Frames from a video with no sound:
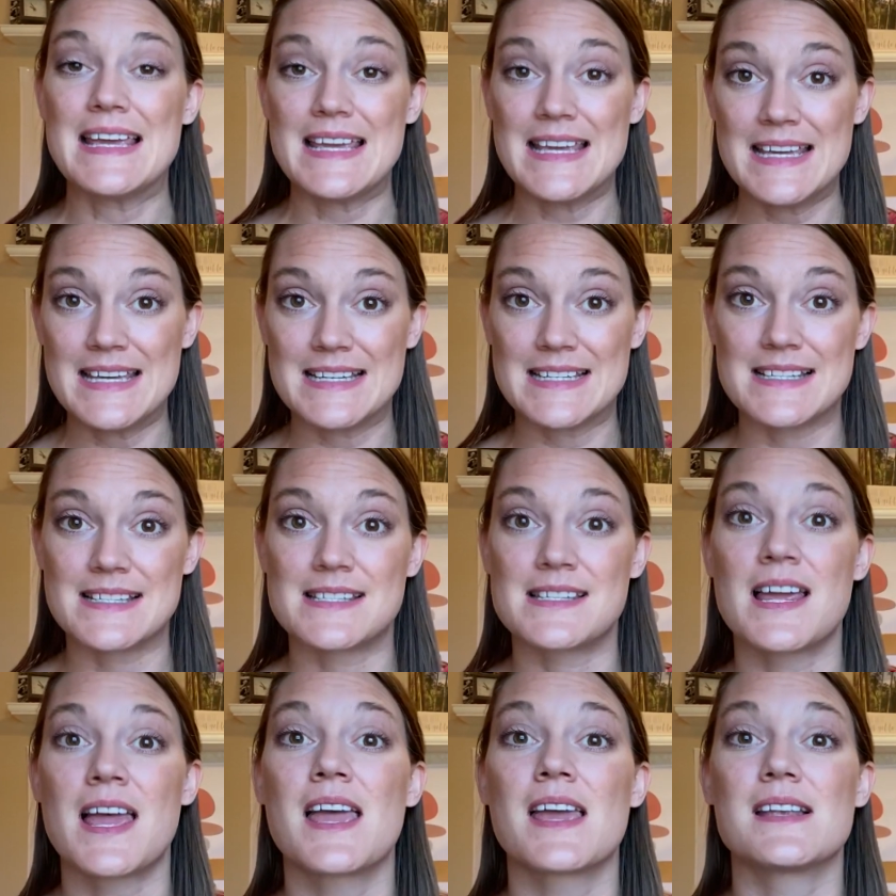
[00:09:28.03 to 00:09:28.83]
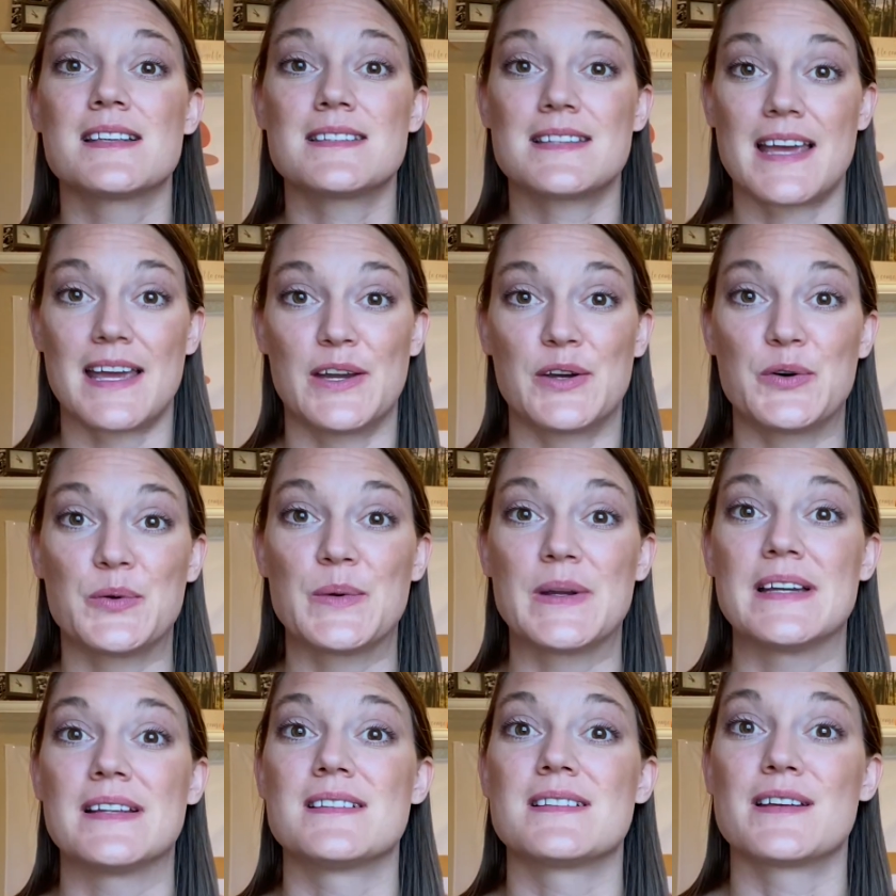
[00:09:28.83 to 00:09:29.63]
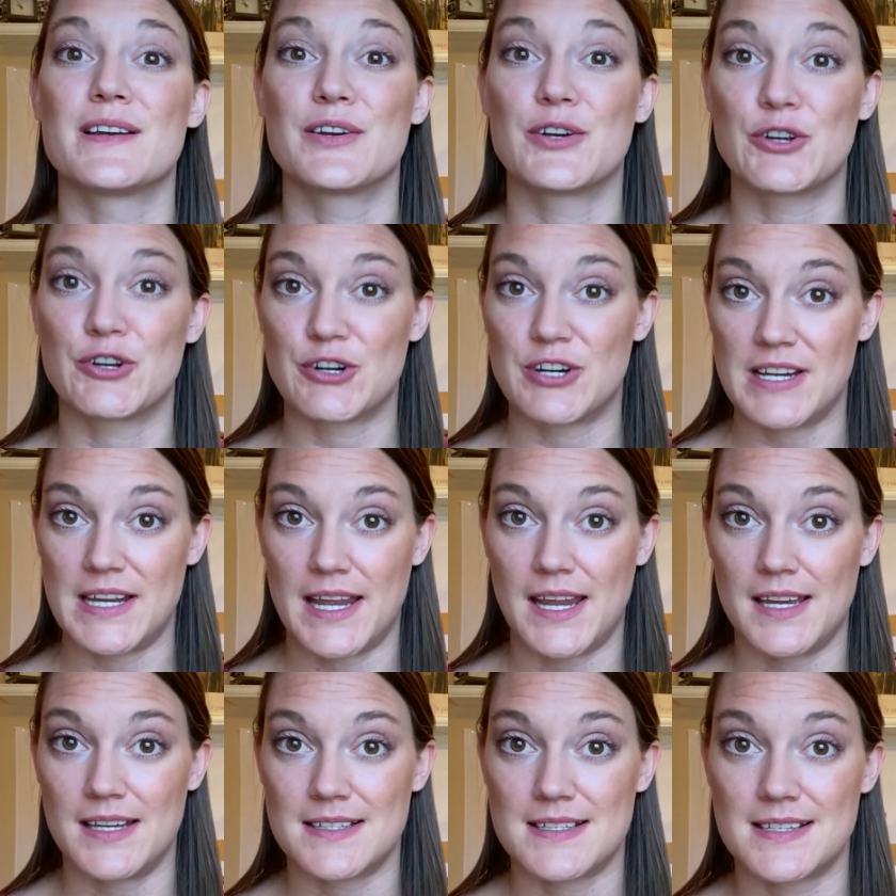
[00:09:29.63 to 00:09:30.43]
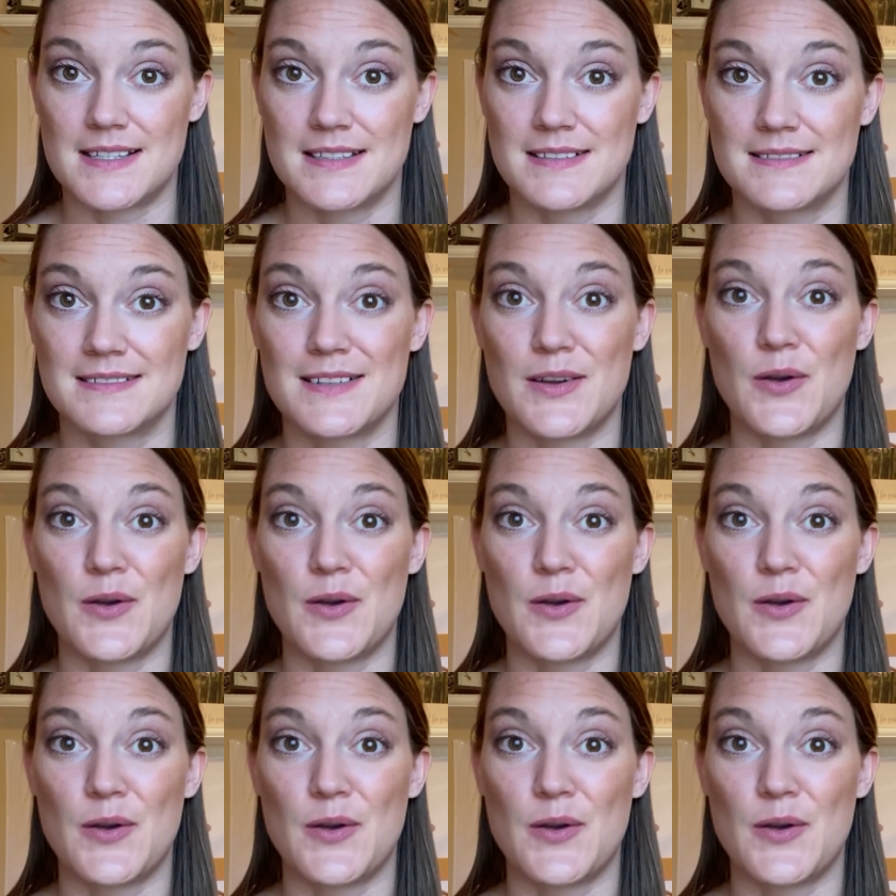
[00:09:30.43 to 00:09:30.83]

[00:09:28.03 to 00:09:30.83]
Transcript: is Tailwind Create.